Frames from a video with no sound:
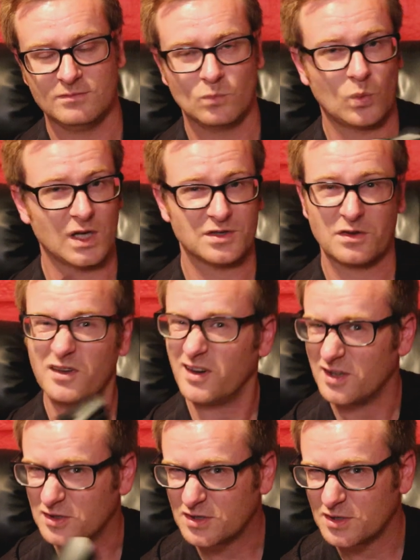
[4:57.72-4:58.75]
1 to
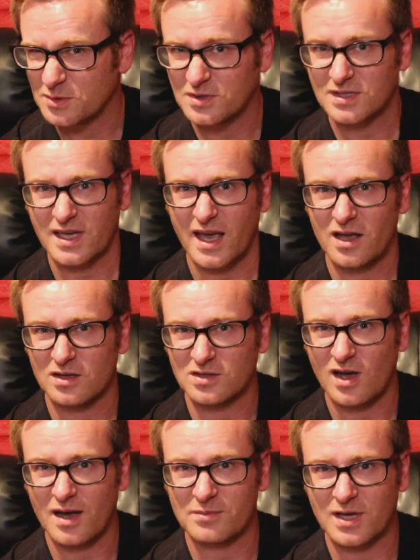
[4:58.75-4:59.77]
32 scale
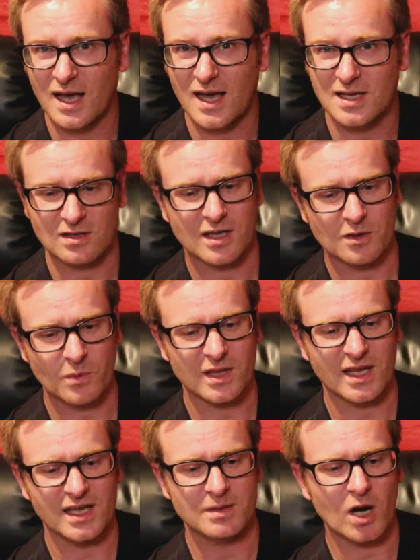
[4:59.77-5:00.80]
type cars like the one
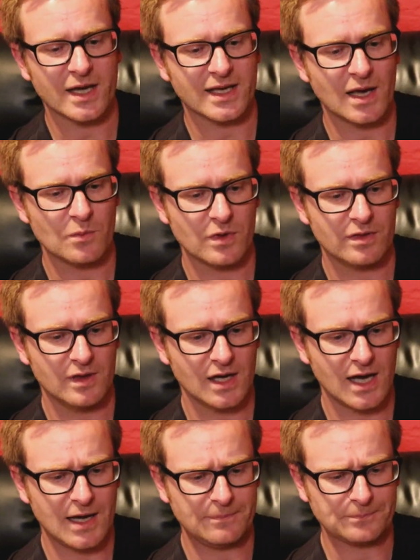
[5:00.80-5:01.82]
that you might get with the,
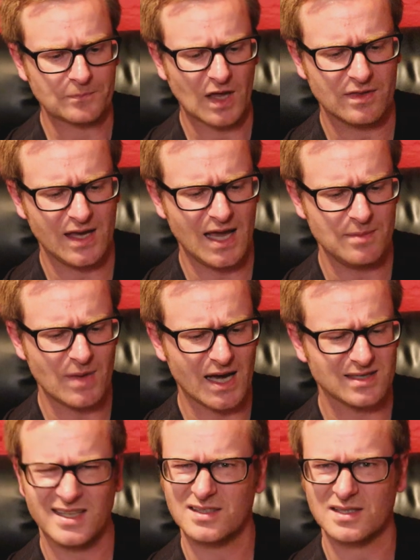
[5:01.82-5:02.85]
um, the
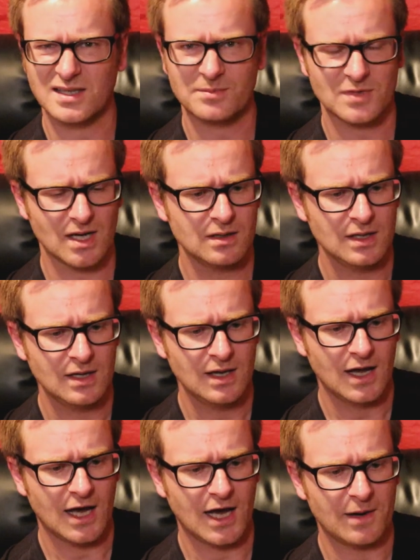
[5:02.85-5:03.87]
Emax Interceptor.
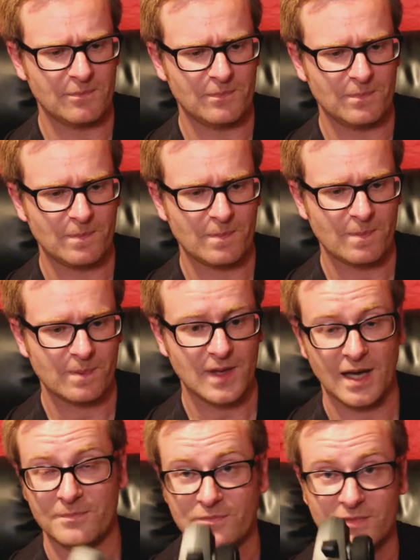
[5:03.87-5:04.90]
Um, yeah,